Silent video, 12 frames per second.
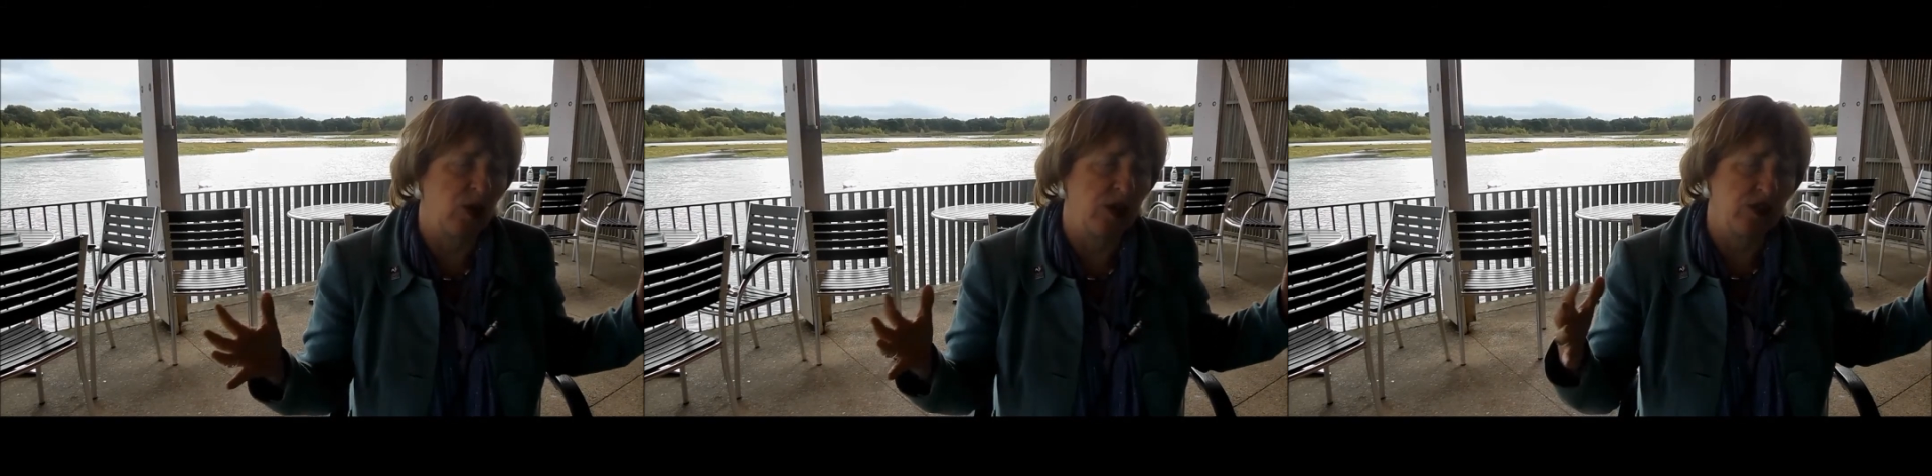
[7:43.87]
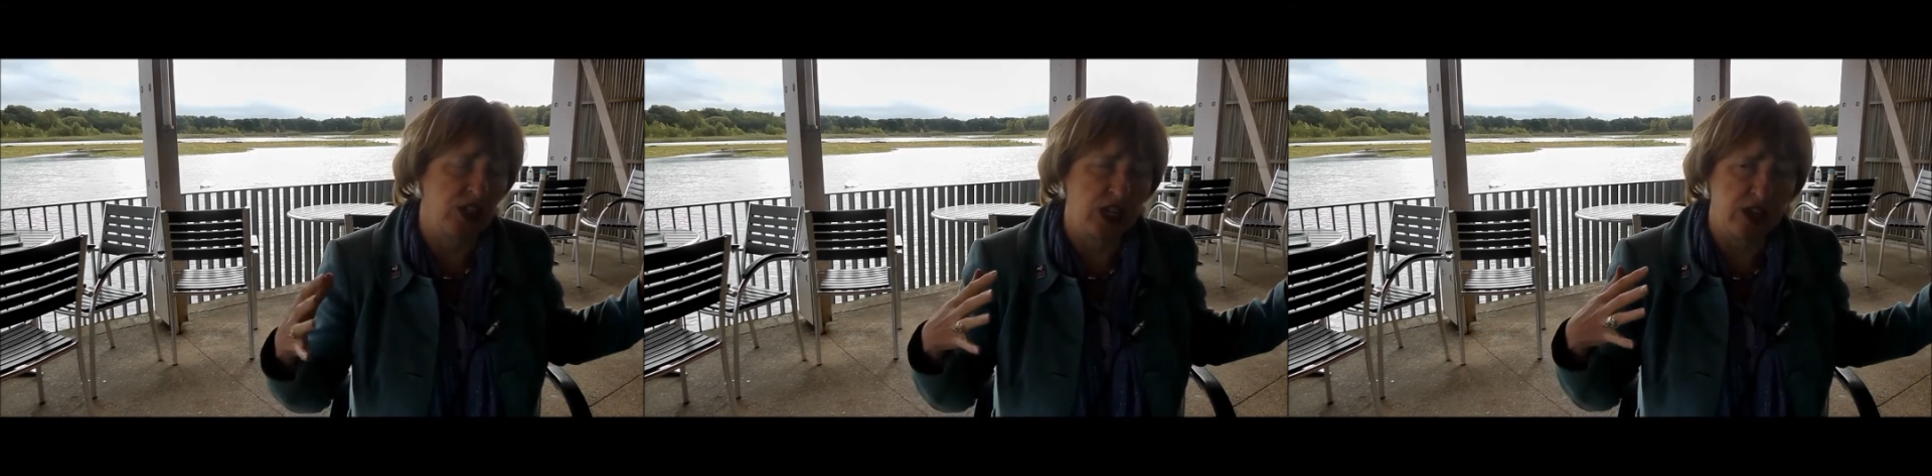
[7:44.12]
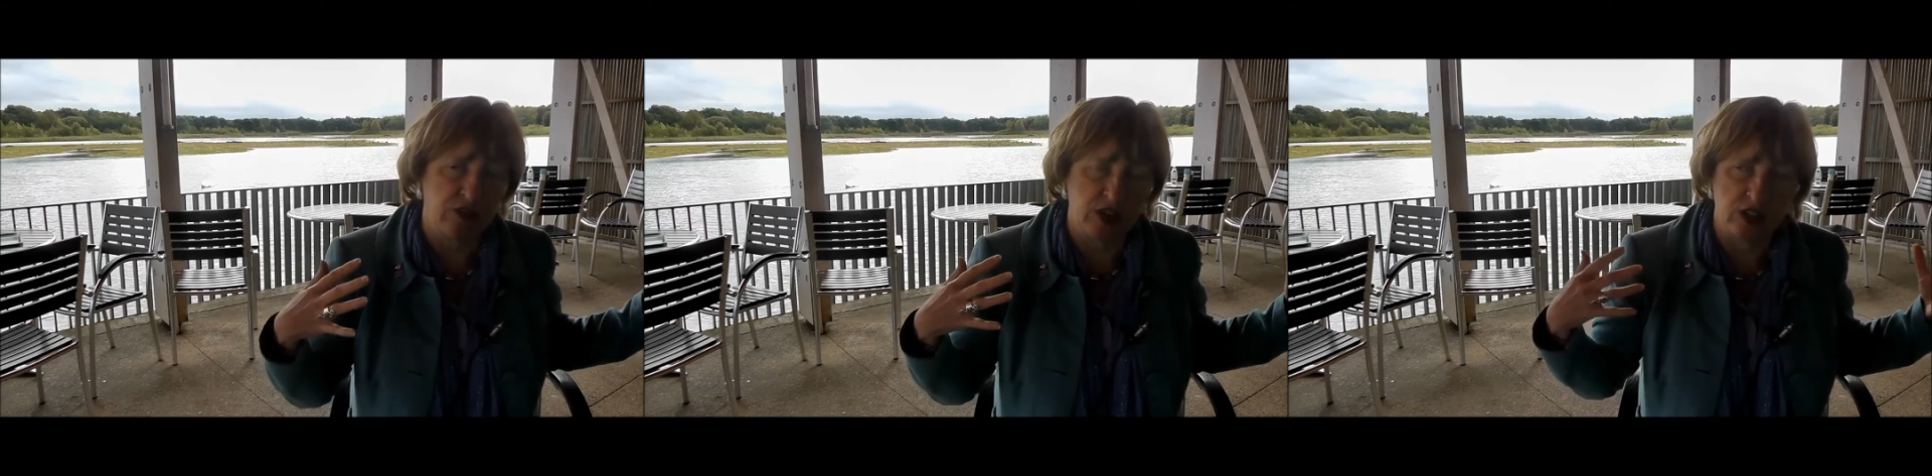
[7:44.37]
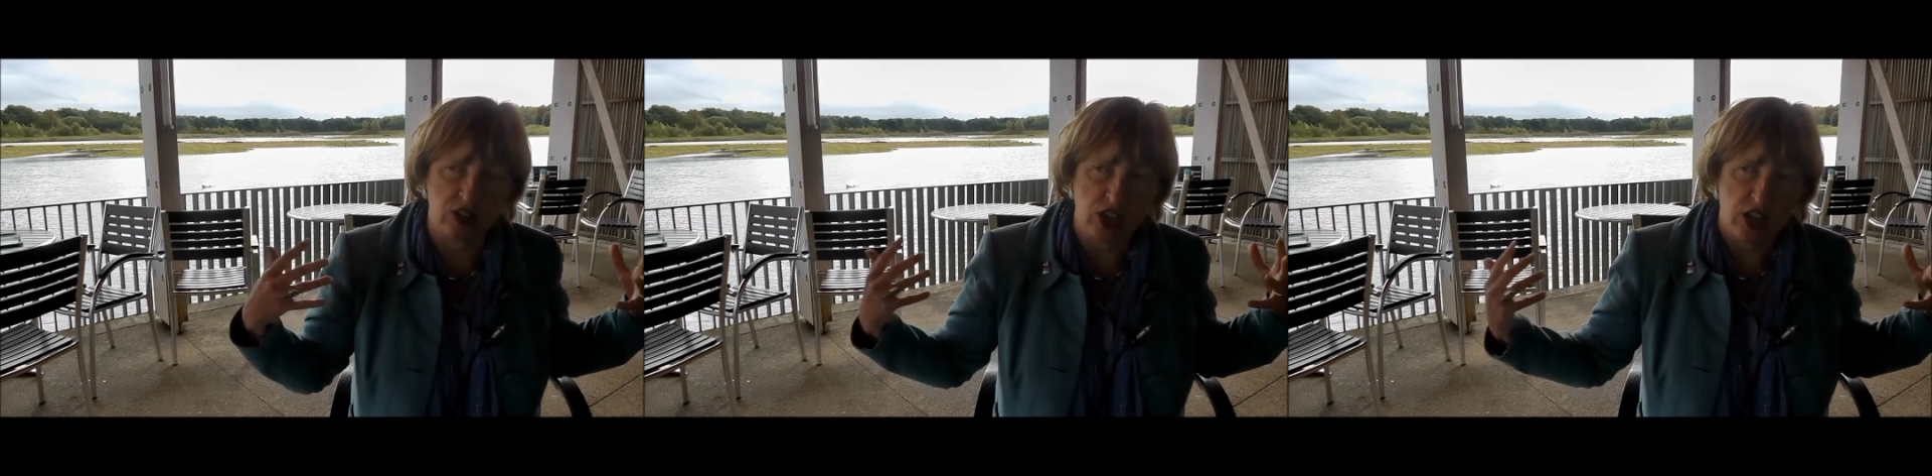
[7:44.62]
we've
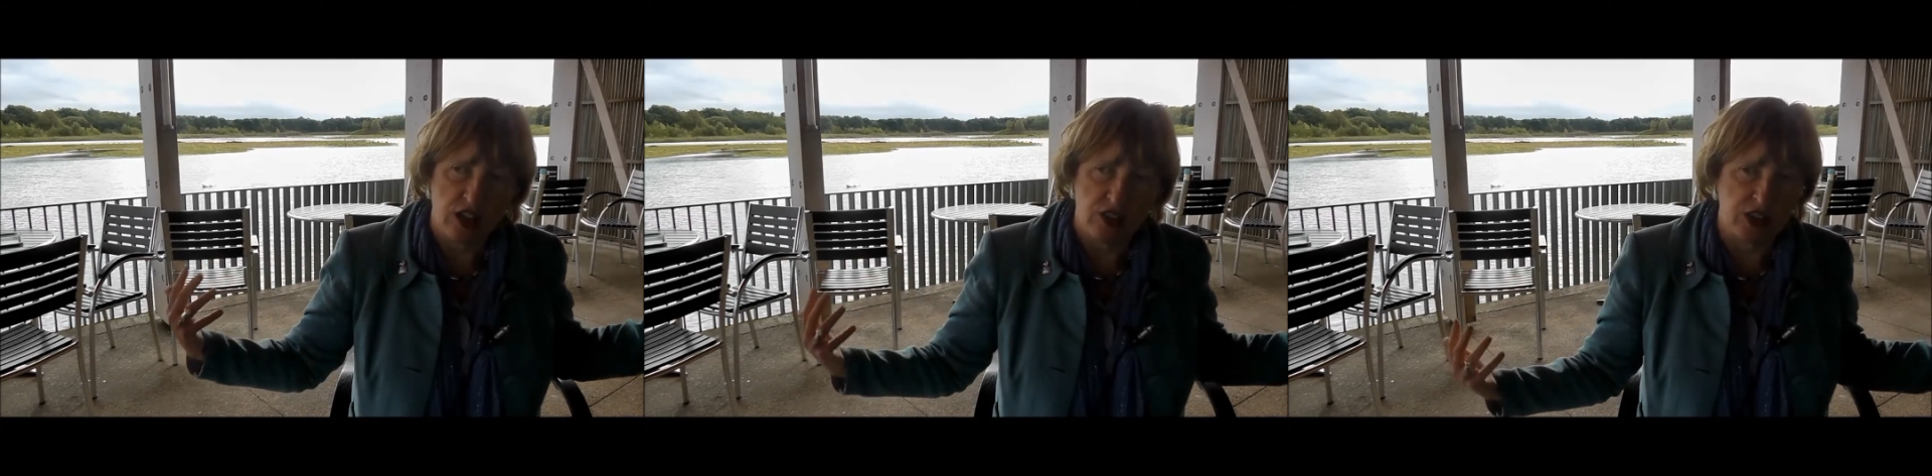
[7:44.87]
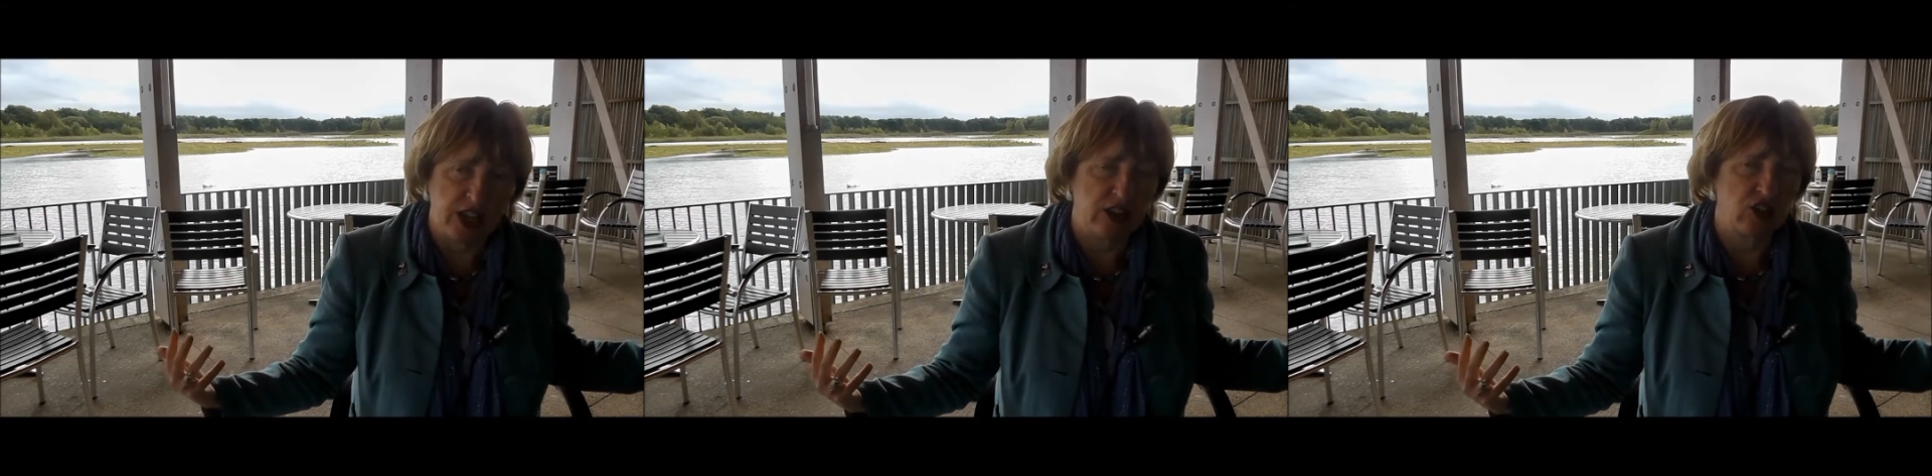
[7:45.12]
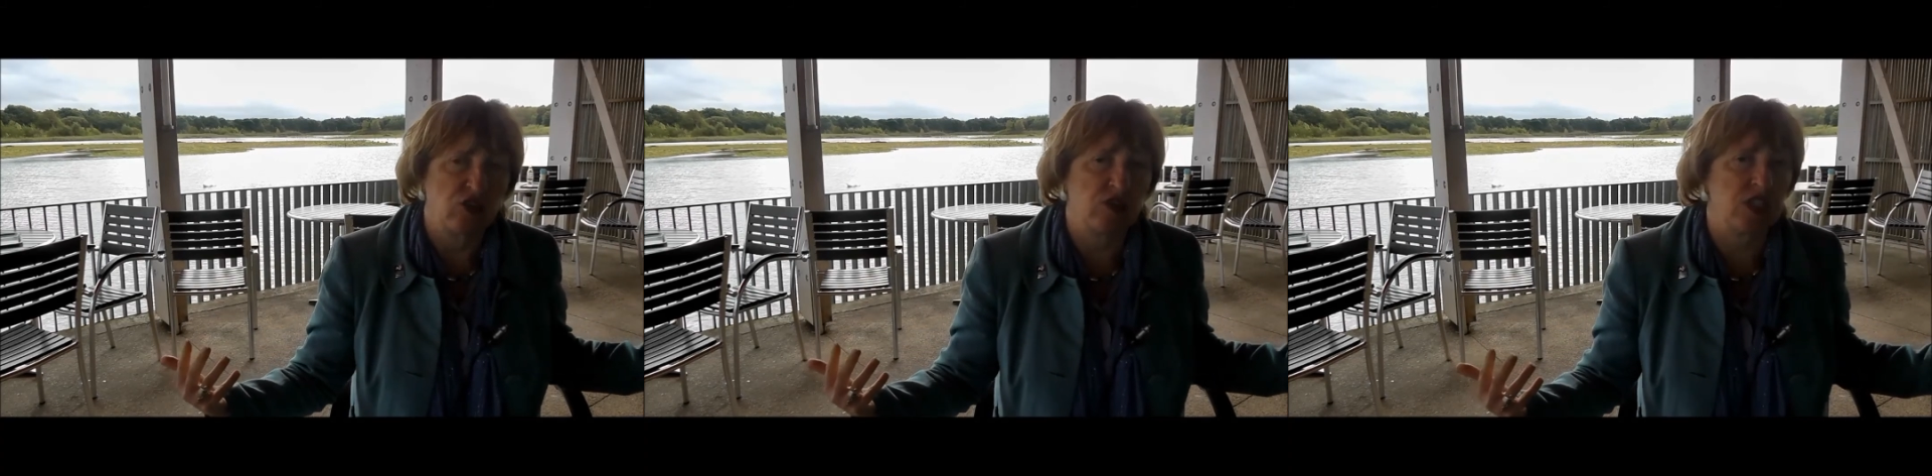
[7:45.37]
delivered the nature